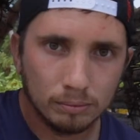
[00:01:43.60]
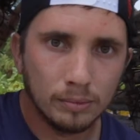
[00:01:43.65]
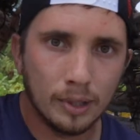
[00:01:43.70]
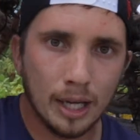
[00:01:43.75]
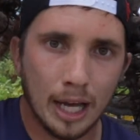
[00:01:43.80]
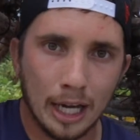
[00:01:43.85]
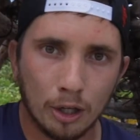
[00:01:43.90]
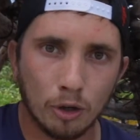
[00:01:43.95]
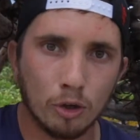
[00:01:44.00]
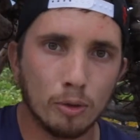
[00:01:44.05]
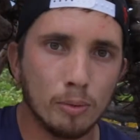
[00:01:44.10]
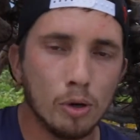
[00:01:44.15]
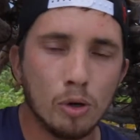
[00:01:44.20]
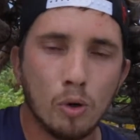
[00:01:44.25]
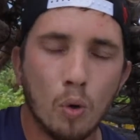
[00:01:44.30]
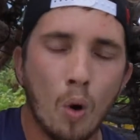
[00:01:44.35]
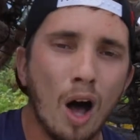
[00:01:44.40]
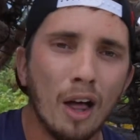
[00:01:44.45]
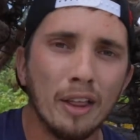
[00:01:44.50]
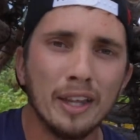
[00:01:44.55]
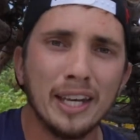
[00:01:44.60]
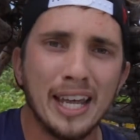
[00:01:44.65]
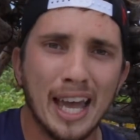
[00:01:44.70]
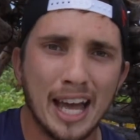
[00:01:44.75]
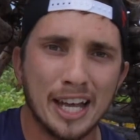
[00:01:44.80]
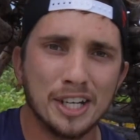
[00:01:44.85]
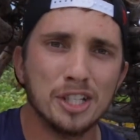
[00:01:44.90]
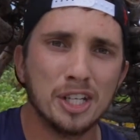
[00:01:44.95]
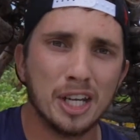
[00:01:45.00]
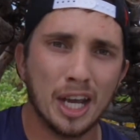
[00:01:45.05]
equitable, quality
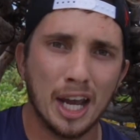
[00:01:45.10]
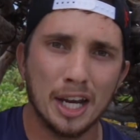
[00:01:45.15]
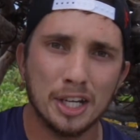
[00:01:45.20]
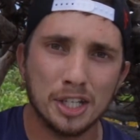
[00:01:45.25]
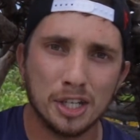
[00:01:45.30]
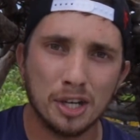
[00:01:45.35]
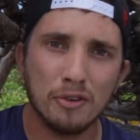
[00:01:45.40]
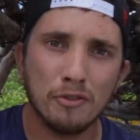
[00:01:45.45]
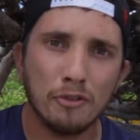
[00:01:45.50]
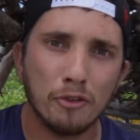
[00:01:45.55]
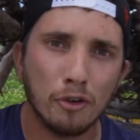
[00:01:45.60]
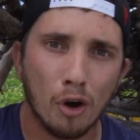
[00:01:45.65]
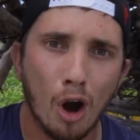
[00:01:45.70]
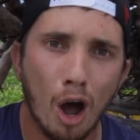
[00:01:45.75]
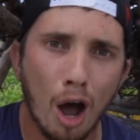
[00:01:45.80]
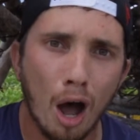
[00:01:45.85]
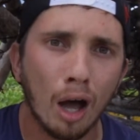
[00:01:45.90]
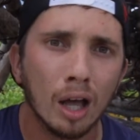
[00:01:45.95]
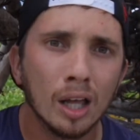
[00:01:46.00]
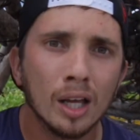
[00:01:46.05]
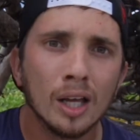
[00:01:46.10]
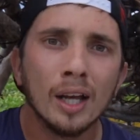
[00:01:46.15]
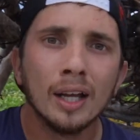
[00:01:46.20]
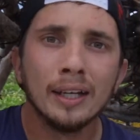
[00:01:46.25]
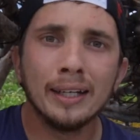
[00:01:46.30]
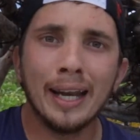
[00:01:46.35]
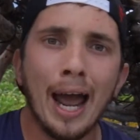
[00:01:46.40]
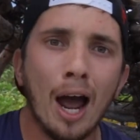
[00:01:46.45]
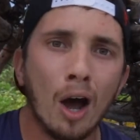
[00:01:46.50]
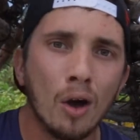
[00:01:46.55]
education for all.
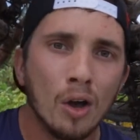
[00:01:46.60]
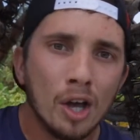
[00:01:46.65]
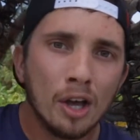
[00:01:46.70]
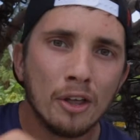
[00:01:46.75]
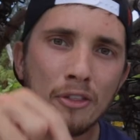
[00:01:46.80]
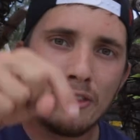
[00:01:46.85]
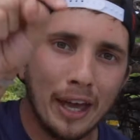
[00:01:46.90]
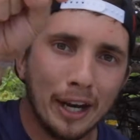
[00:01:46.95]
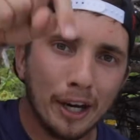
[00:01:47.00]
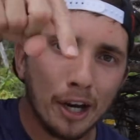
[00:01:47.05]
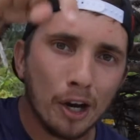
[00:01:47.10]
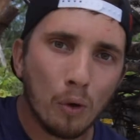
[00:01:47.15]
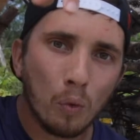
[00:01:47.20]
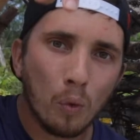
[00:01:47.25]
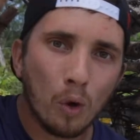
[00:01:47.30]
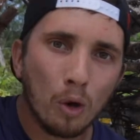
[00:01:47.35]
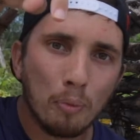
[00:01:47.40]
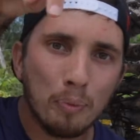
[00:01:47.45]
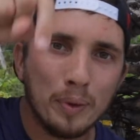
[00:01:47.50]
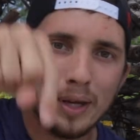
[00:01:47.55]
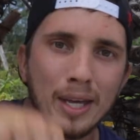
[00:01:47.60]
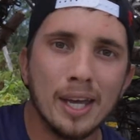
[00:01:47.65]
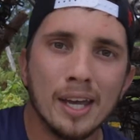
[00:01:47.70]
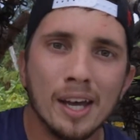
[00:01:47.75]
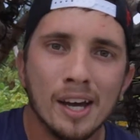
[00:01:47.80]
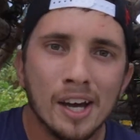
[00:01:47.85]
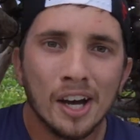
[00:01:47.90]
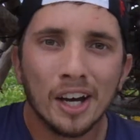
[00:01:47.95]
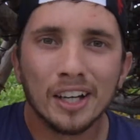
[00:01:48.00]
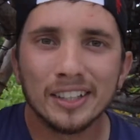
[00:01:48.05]
Now, there will be
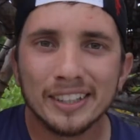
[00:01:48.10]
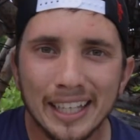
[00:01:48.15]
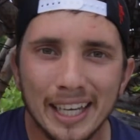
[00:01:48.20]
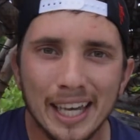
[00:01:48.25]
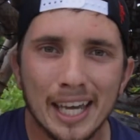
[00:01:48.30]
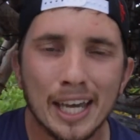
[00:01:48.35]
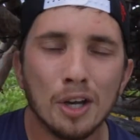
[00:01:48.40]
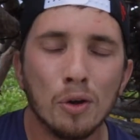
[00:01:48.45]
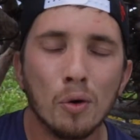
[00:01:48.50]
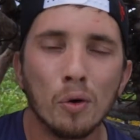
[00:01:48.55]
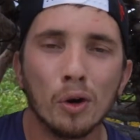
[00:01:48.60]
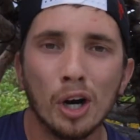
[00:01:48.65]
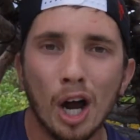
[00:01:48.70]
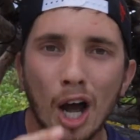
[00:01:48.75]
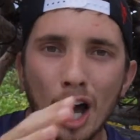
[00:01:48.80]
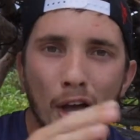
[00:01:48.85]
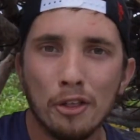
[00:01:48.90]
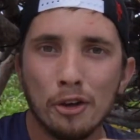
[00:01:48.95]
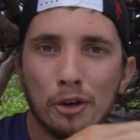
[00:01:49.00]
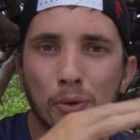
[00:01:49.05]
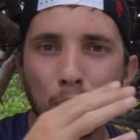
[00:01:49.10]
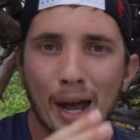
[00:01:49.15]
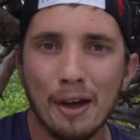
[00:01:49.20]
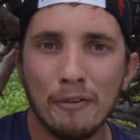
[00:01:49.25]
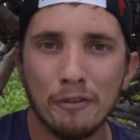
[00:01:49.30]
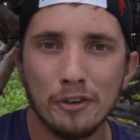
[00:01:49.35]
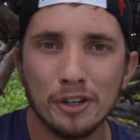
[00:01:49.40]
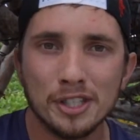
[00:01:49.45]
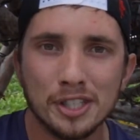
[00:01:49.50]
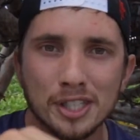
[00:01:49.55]
link or other
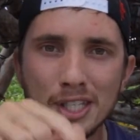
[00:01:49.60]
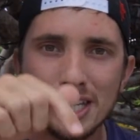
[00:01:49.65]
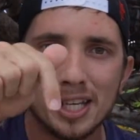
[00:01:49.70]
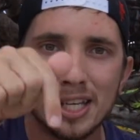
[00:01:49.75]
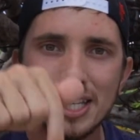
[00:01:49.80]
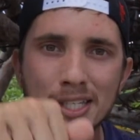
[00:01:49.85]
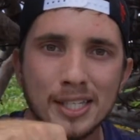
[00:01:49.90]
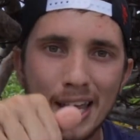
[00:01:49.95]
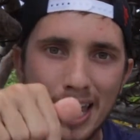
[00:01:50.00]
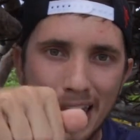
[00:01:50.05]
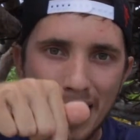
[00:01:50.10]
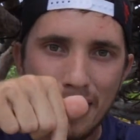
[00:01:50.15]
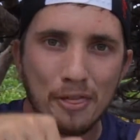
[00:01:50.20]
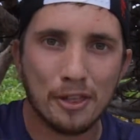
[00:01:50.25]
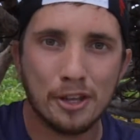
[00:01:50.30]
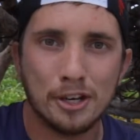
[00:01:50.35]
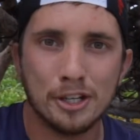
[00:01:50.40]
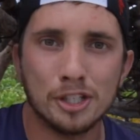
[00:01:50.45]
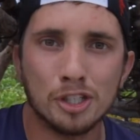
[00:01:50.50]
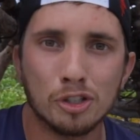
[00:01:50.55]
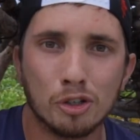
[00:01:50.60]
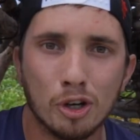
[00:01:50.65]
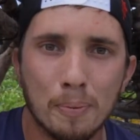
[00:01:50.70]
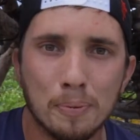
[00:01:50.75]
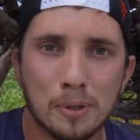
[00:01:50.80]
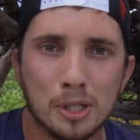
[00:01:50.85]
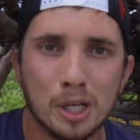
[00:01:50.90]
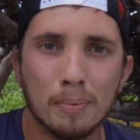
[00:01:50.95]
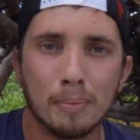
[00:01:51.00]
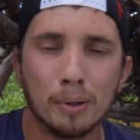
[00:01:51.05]
references in the
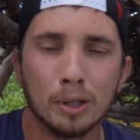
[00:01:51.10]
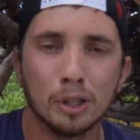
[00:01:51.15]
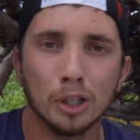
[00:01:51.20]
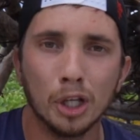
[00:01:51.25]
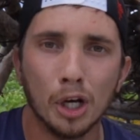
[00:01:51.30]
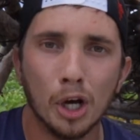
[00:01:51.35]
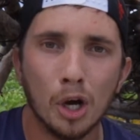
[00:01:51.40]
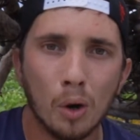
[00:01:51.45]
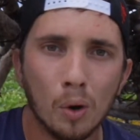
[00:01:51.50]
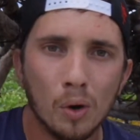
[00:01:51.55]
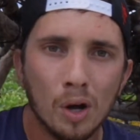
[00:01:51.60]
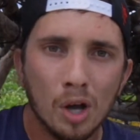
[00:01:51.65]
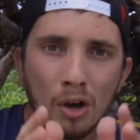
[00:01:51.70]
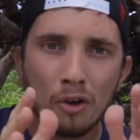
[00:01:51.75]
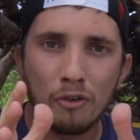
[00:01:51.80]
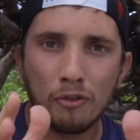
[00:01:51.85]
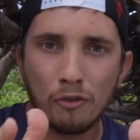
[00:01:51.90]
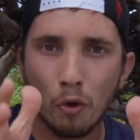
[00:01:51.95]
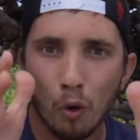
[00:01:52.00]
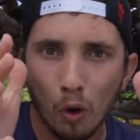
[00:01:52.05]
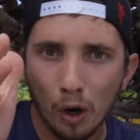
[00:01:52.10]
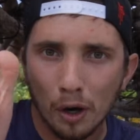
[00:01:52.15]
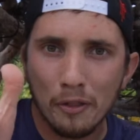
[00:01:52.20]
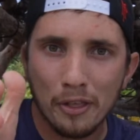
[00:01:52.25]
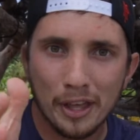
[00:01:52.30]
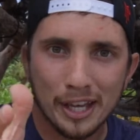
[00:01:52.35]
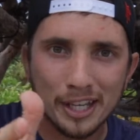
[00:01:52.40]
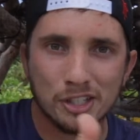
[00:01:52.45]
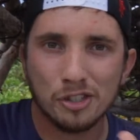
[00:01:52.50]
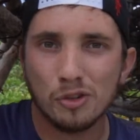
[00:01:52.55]
description below for
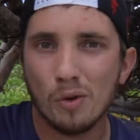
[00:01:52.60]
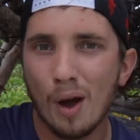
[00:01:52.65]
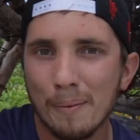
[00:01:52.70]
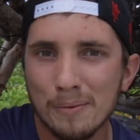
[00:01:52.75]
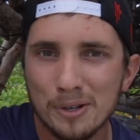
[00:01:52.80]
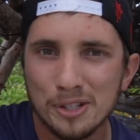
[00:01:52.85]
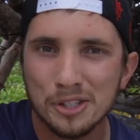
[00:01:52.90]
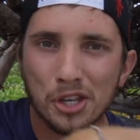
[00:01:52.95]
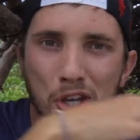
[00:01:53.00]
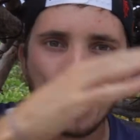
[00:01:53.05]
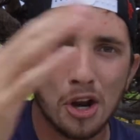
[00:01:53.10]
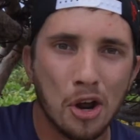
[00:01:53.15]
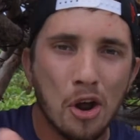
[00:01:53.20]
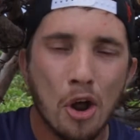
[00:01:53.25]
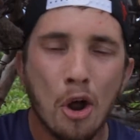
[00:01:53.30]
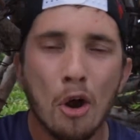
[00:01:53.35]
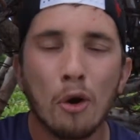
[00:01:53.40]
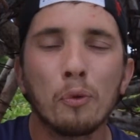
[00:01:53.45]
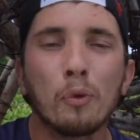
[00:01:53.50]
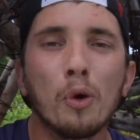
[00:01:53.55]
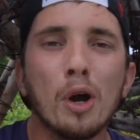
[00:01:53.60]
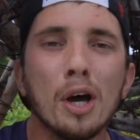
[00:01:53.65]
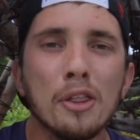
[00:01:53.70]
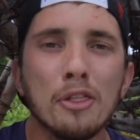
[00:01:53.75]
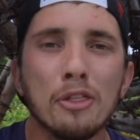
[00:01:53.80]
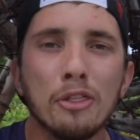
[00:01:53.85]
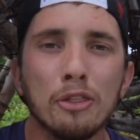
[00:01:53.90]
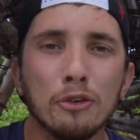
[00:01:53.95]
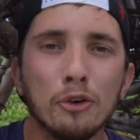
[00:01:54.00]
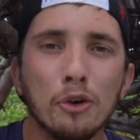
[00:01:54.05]
this, so I'm just going to
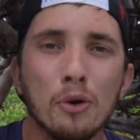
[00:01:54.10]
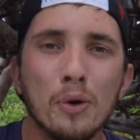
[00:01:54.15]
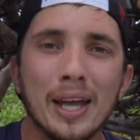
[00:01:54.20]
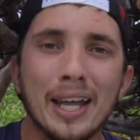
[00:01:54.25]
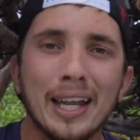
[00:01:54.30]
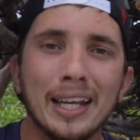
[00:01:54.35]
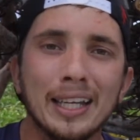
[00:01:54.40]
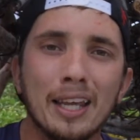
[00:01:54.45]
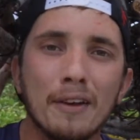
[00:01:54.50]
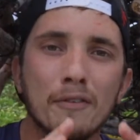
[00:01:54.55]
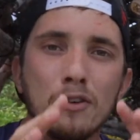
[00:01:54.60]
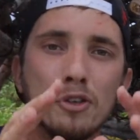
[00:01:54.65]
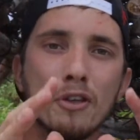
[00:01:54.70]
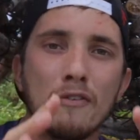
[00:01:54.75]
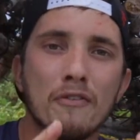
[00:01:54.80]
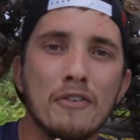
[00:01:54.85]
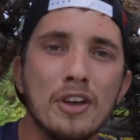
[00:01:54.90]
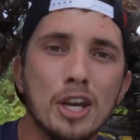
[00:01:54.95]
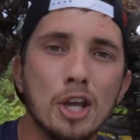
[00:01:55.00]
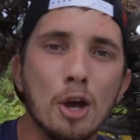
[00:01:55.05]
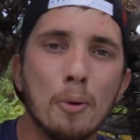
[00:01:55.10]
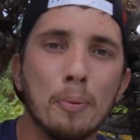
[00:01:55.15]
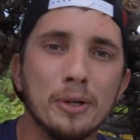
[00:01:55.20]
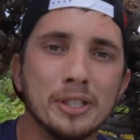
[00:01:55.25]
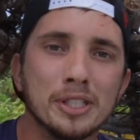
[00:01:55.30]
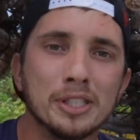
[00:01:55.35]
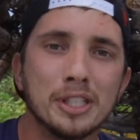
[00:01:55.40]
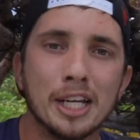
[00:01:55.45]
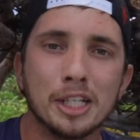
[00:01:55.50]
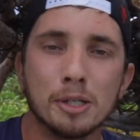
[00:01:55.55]
run through it and give you the video
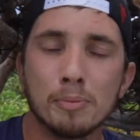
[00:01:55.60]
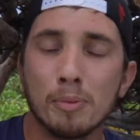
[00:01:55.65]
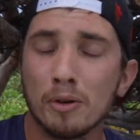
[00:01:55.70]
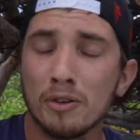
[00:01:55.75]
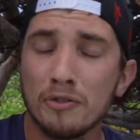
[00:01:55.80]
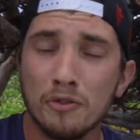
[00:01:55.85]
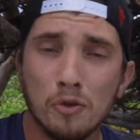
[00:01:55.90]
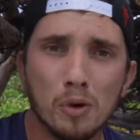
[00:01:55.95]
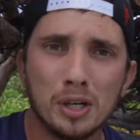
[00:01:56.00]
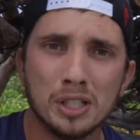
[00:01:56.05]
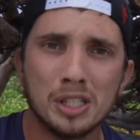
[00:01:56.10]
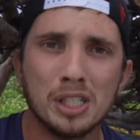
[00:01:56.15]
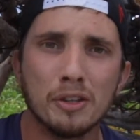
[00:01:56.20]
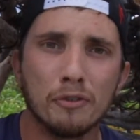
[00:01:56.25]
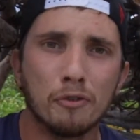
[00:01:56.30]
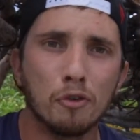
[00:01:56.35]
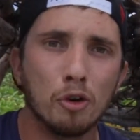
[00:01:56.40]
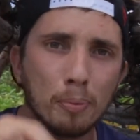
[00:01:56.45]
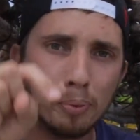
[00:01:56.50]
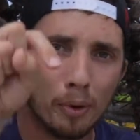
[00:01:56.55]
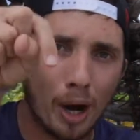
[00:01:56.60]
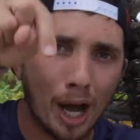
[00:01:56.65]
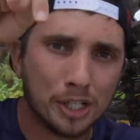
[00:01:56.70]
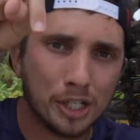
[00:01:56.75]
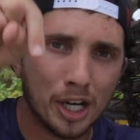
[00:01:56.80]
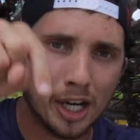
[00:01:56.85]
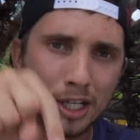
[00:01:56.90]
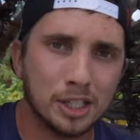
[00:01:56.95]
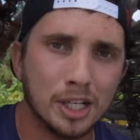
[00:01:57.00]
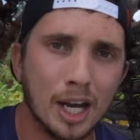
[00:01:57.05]
presentation, but if you want to see the full
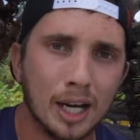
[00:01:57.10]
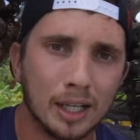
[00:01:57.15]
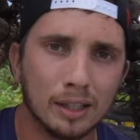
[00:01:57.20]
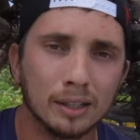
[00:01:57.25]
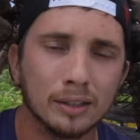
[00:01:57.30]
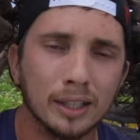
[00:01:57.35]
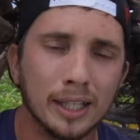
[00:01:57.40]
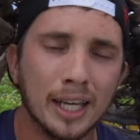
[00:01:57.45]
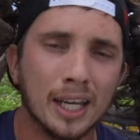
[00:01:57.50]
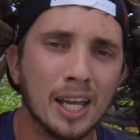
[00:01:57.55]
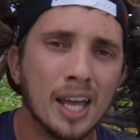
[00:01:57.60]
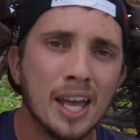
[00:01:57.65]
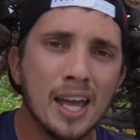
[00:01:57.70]
project, check the link